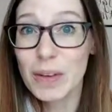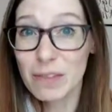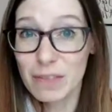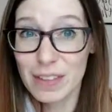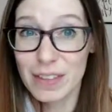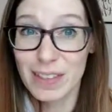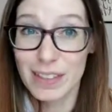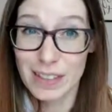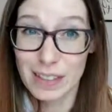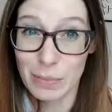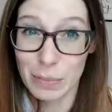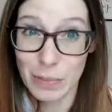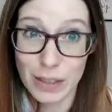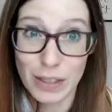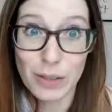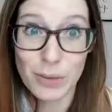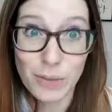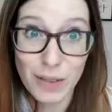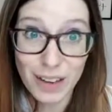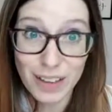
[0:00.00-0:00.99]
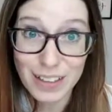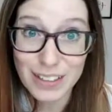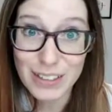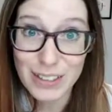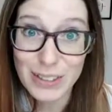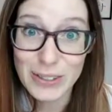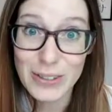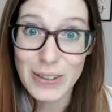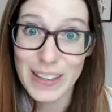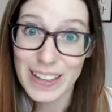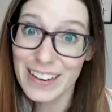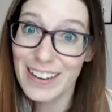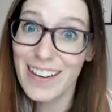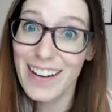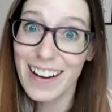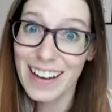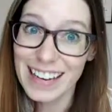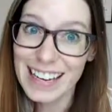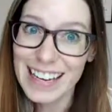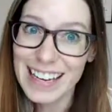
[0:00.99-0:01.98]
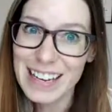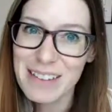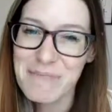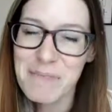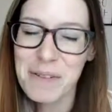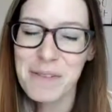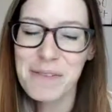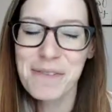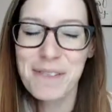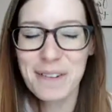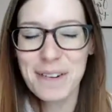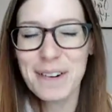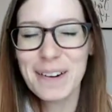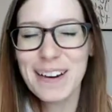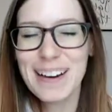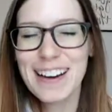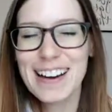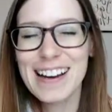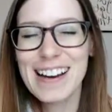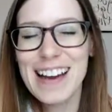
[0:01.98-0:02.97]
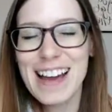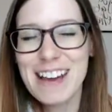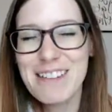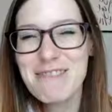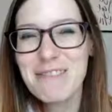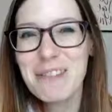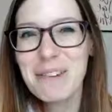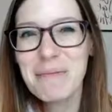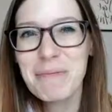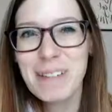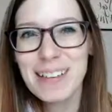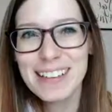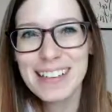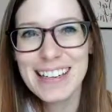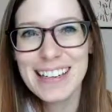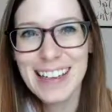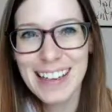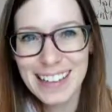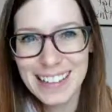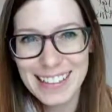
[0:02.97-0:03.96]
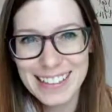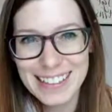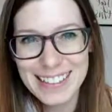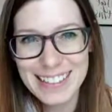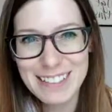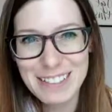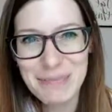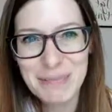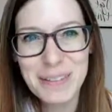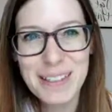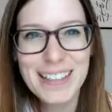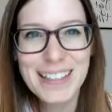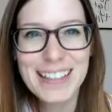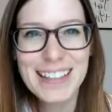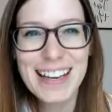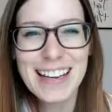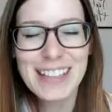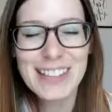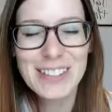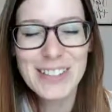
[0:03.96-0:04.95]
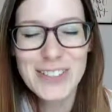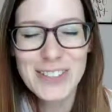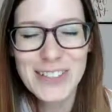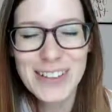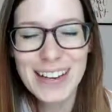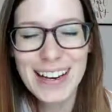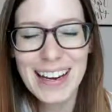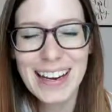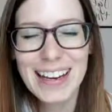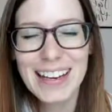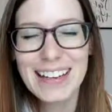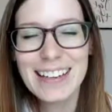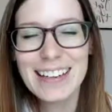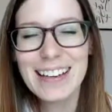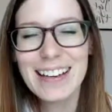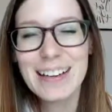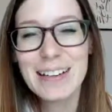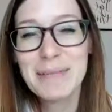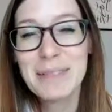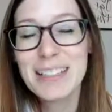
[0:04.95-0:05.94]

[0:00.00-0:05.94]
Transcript: if this is something you want to do, get on it before everybody else jumps on that train uh,